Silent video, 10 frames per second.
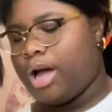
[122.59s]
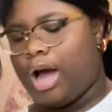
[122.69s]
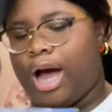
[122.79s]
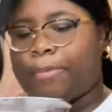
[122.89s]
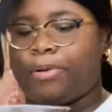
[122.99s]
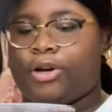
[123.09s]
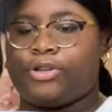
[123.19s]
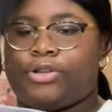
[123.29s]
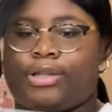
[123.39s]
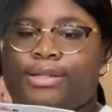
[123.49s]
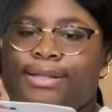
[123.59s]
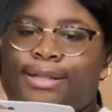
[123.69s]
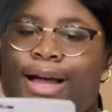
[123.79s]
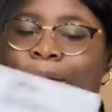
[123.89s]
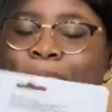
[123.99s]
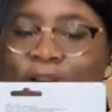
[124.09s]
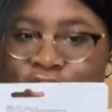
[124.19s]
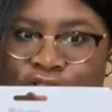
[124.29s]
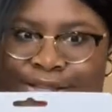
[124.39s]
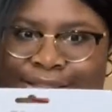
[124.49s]
I
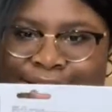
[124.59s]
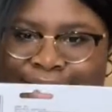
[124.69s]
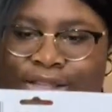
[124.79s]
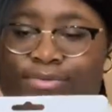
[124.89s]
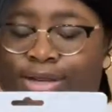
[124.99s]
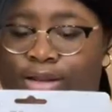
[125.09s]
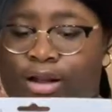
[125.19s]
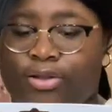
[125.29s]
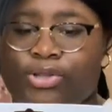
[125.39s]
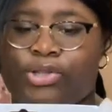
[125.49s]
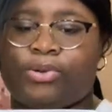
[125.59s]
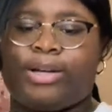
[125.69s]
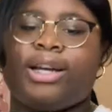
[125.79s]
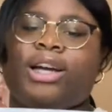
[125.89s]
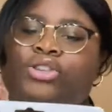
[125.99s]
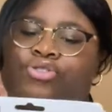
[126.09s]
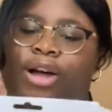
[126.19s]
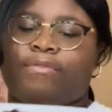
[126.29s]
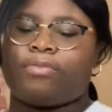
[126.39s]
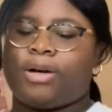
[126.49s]
purchased these from the dollar store.
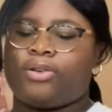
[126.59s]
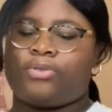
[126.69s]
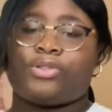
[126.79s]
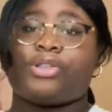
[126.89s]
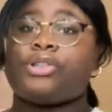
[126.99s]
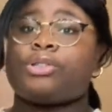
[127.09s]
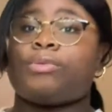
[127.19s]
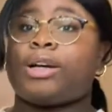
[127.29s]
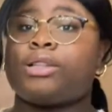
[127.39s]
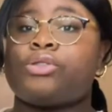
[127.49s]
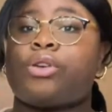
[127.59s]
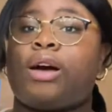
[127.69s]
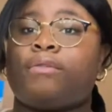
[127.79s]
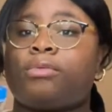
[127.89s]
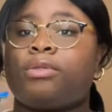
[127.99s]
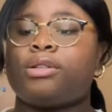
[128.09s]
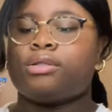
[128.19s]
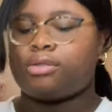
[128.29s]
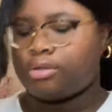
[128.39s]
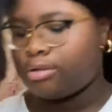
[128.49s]
Travel bottles, they're just regular travel
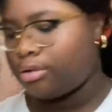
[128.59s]
ones.